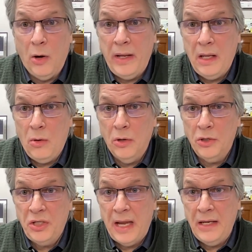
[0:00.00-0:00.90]
area or
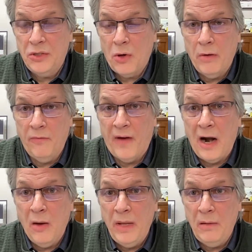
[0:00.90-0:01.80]
changed our
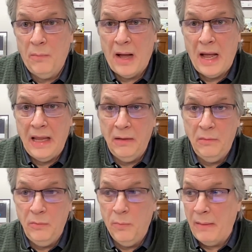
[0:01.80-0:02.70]
environment
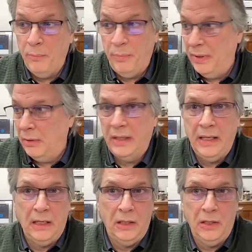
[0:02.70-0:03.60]
by
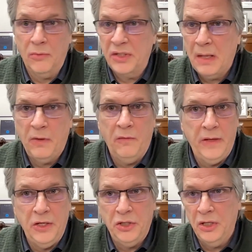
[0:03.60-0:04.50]
building,
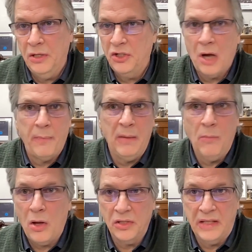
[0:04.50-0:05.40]
subdivisions, shopping
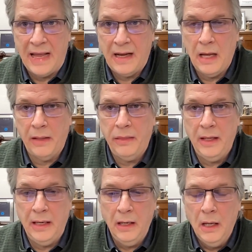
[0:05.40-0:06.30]
malls, and that kind of
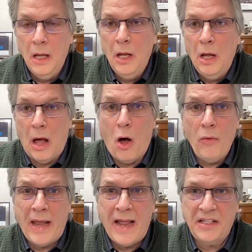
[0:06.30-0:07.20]
thing.
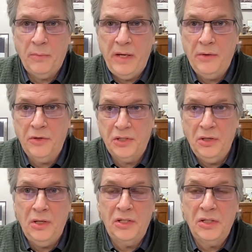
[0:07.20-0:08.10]
All that has to be
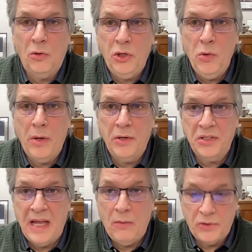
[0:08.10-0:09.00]
understood so you
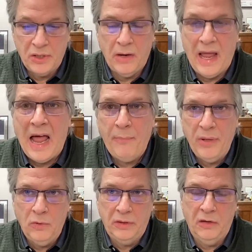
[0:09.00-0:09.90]
understand what's going to
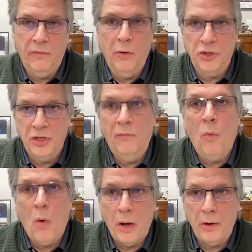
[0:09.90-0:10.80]
happen with the diversion of
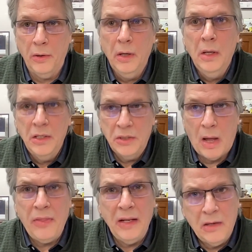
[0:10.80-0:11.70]
water. So
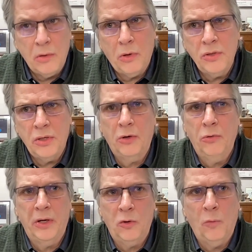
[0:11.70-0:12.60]
I think those are the
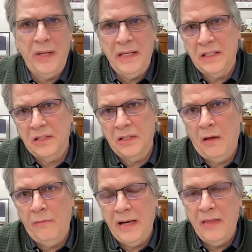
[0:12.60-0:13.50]
critical pieces
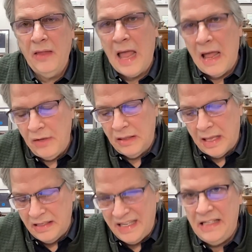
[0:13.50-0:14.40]
of it, and then having
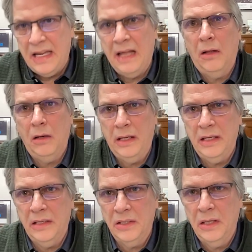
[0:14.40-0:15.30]
that detail
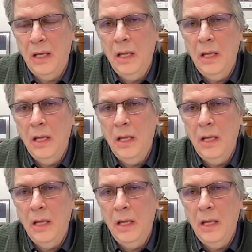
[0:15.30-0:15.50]
is